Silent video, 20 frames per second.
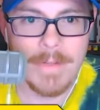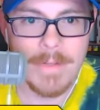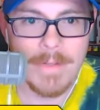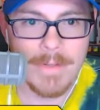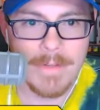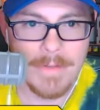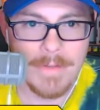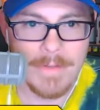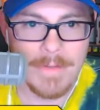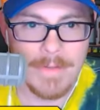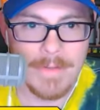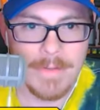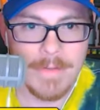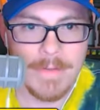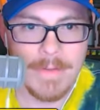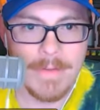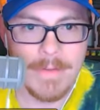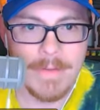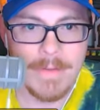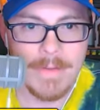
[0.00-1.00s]

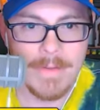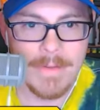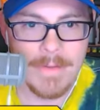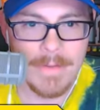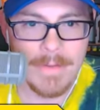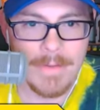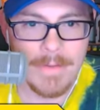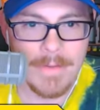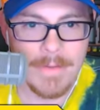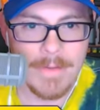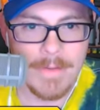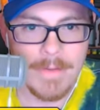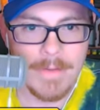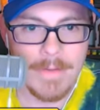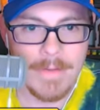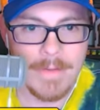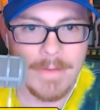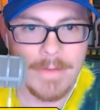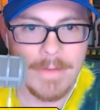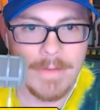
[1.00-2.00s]

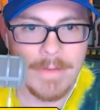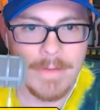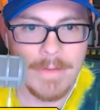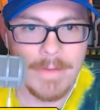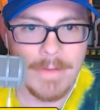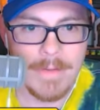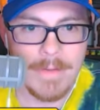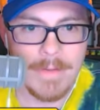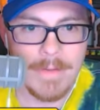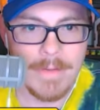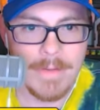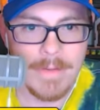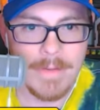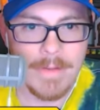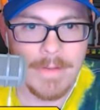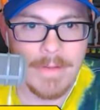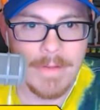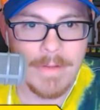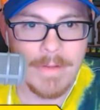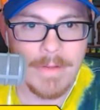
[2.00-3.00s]

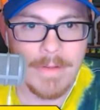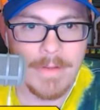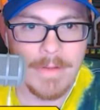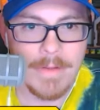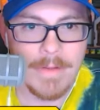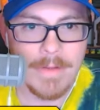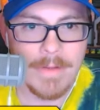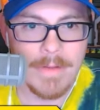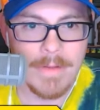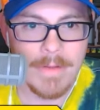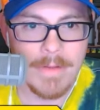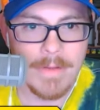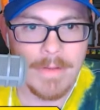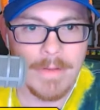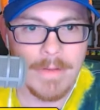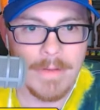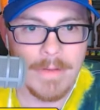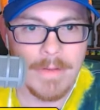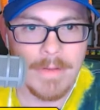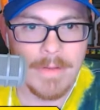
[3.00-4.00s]

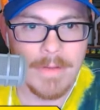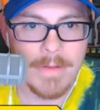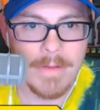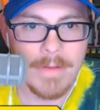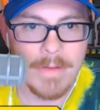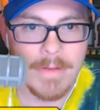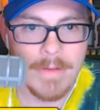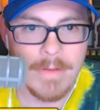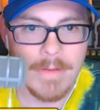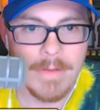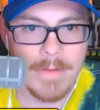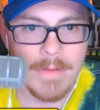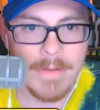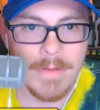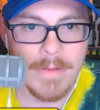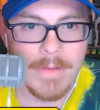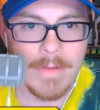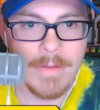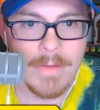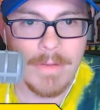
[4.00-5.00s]

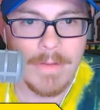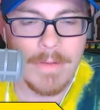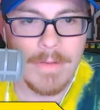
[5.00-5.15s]
No words are spoken by the person on screen.